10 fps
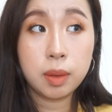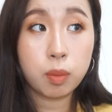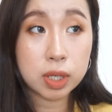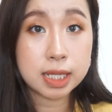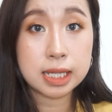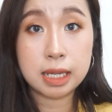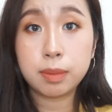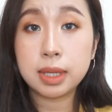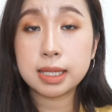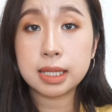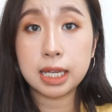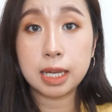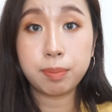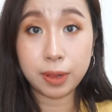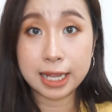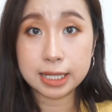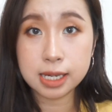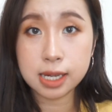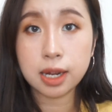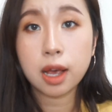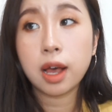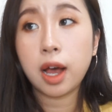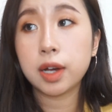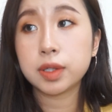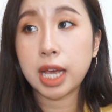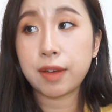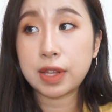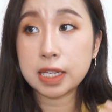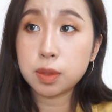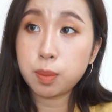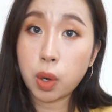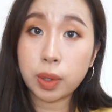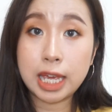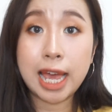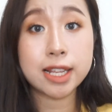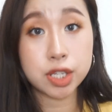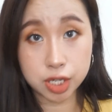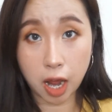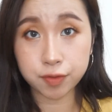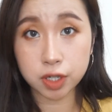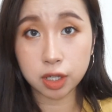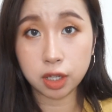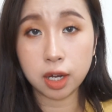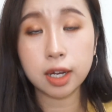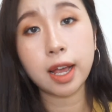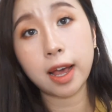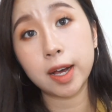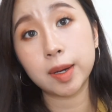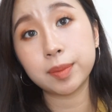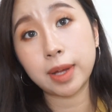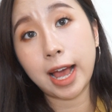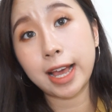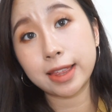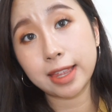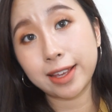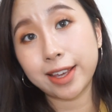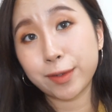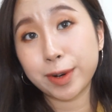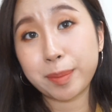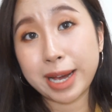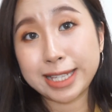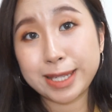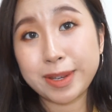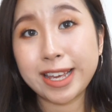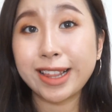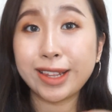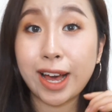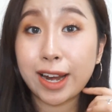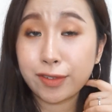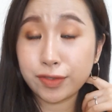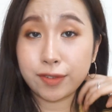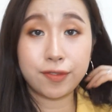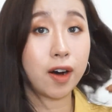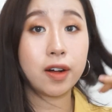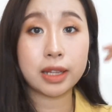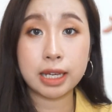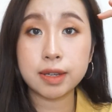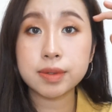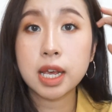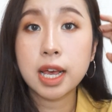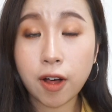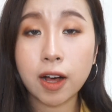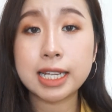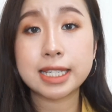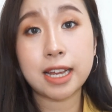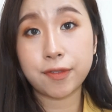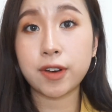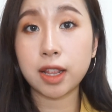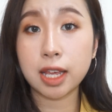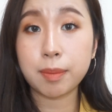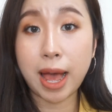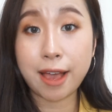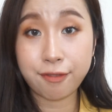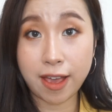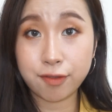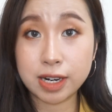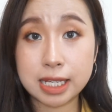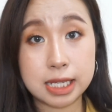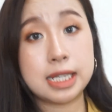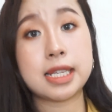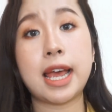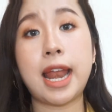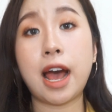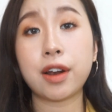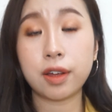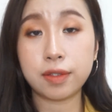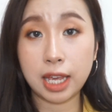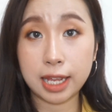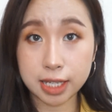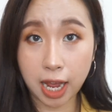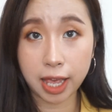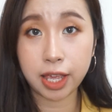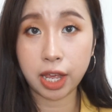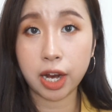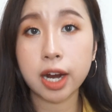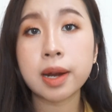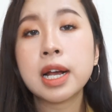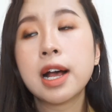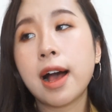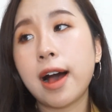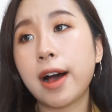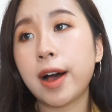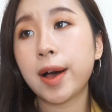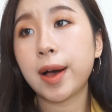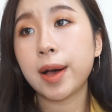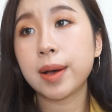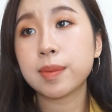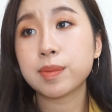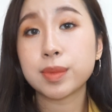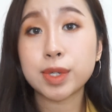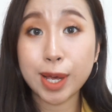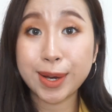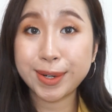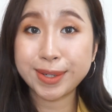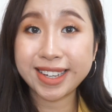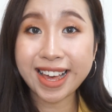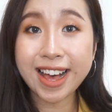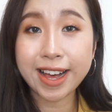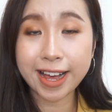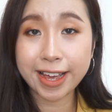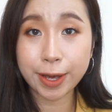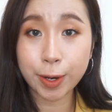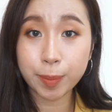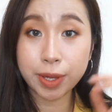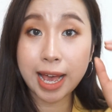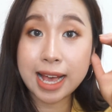more seamlessly blended, to have that smoky and softer look. I think it reminds me a lot of the fall leaves. Fall is definitely my favorite season out of the entire year. So yeah, I hope you